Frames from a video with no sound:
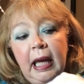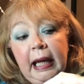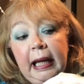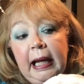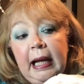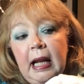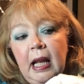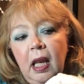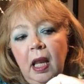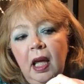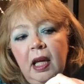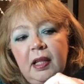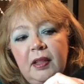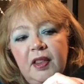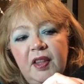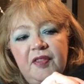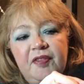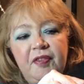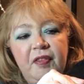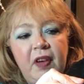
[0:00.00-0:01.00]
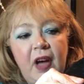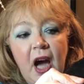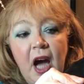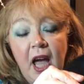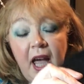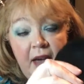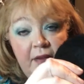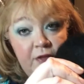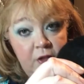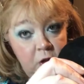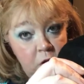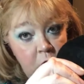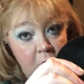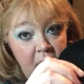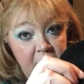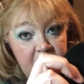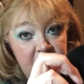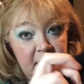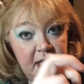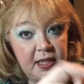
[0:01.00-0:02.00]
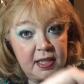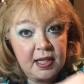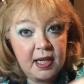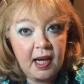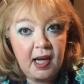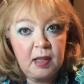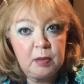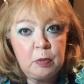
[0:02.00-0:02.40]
And I like I haven't tried these yet.